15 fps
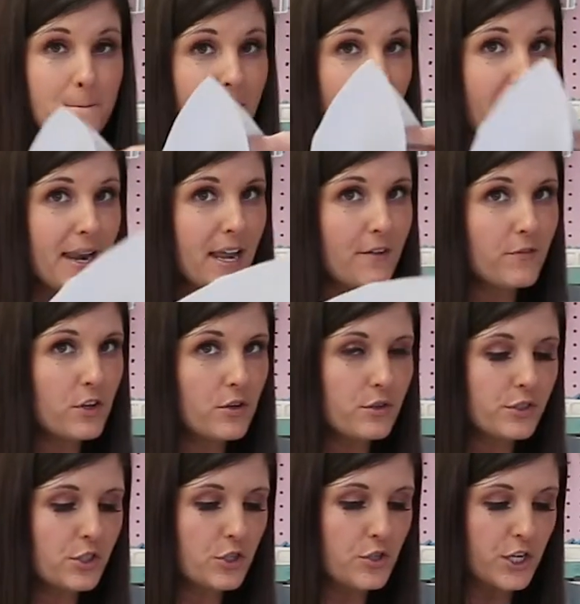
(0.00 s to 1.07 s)
but if you
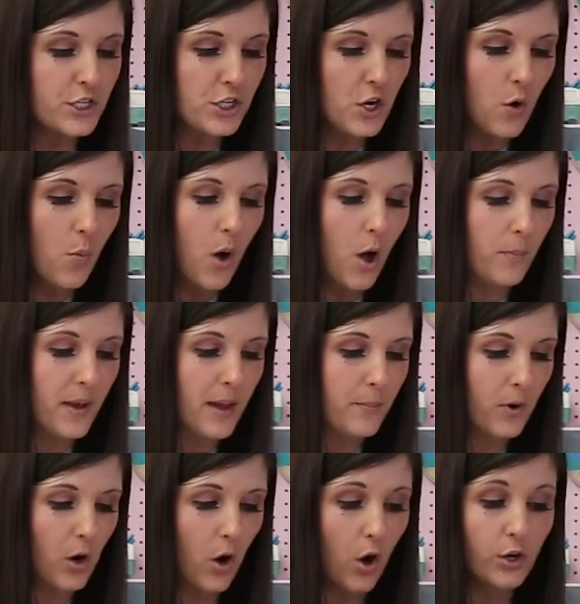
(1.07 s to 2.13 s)
use traditional wallpaper,